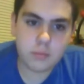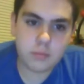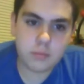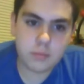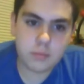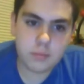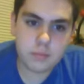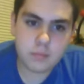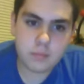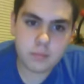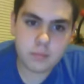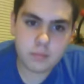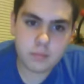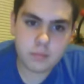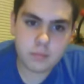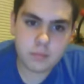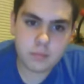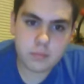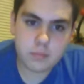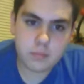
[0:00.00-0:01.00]

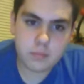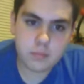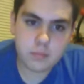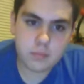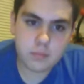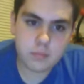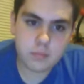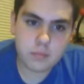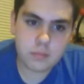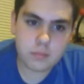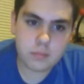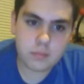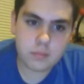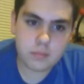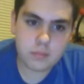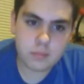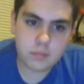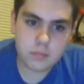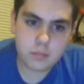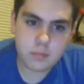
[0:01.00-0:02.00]

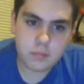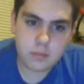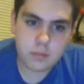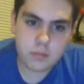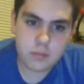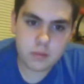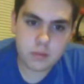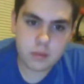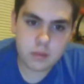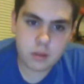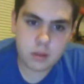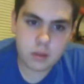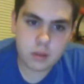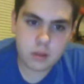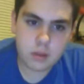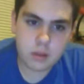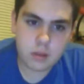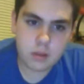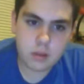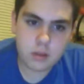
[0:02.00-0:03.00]

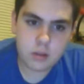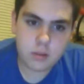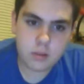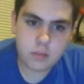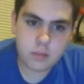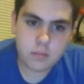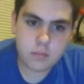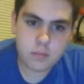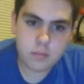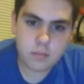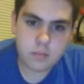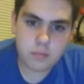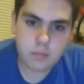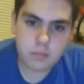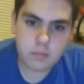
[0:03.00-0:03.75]
(no one is talking)